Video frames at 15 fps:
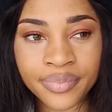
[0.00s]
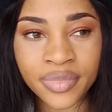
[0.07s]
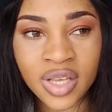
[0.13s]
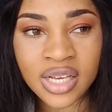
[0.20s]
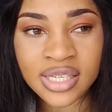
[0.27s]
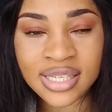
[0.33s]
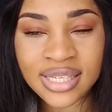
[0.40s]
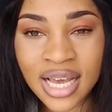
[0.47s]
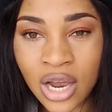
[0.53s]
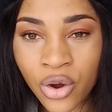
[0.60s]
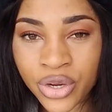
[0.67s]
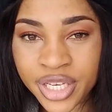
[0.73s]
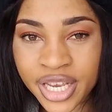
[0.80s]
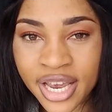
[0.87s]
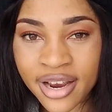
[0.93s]

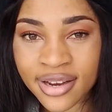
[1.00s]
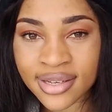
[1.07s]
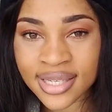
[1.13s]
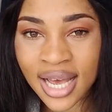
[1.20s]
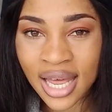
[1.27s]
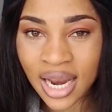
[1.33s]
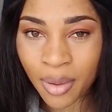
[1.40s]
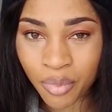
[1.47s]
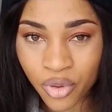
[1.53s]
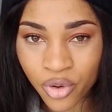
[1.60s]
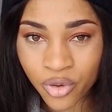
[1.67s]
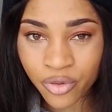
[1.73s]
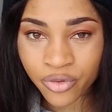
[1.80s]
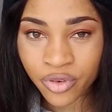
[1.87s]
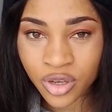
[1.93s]
second years and
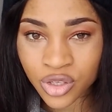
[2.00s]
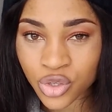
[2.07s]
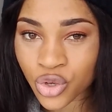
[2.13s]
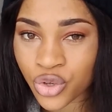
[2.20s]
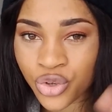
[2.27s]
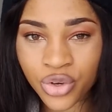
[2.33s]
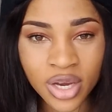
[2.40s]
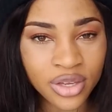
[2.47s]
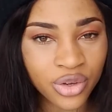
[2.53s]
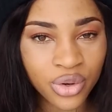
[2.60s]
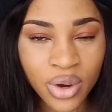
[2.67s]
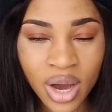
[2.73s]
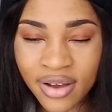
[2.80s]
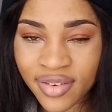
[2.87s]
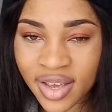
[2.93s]
above, so you
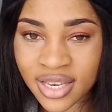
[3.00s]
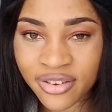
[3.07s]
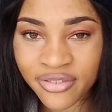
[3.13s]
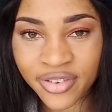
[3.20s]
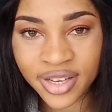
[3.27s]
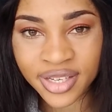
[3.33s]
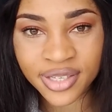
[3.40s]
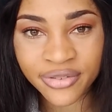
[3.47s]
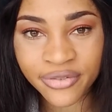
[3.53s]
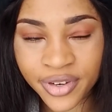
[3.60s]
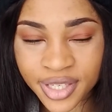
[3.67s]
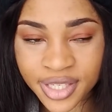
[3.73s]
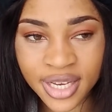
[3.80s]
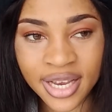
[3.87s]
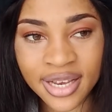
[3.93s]
don't have any
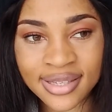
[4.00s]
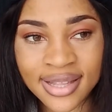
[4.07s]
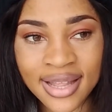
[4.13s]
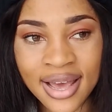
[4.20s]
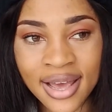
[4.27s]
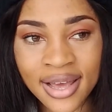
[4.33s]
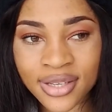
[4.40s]
first years there.